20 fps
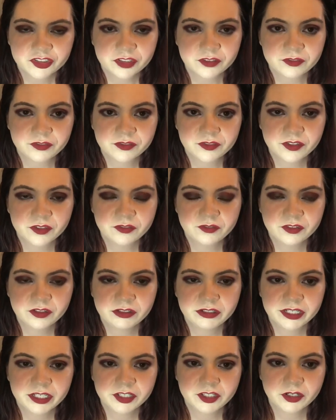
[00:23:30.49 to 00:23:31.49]
If you feel
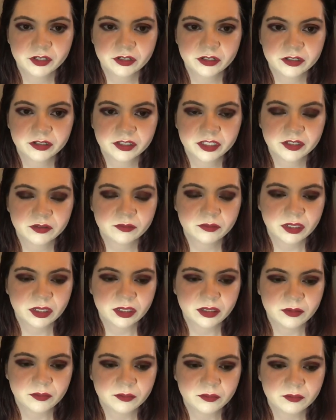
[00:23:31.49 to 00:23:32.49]
like you're
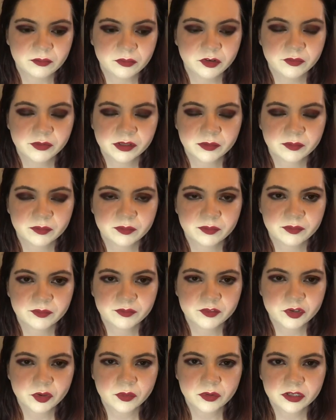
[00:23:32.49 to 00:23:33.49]
moving
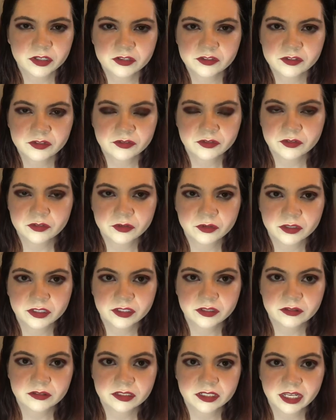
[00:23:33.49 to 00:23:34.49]
towards
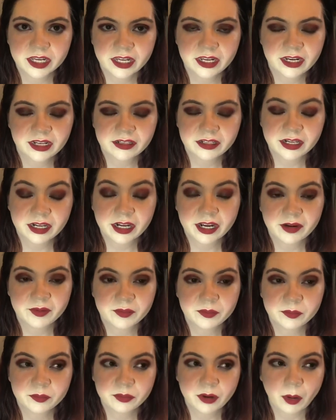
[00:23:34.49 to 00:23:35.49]
tutorials again, I think I
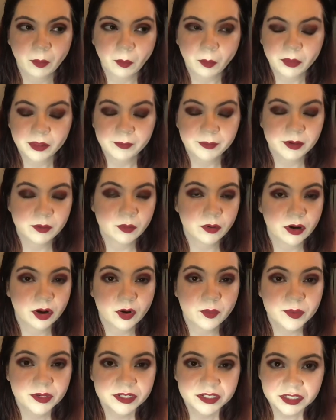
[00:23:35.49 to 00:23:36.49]
would probably be more
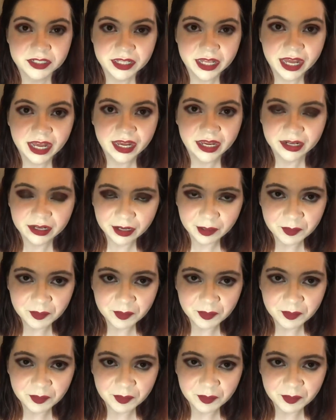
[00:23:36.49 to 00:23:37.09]
open to that.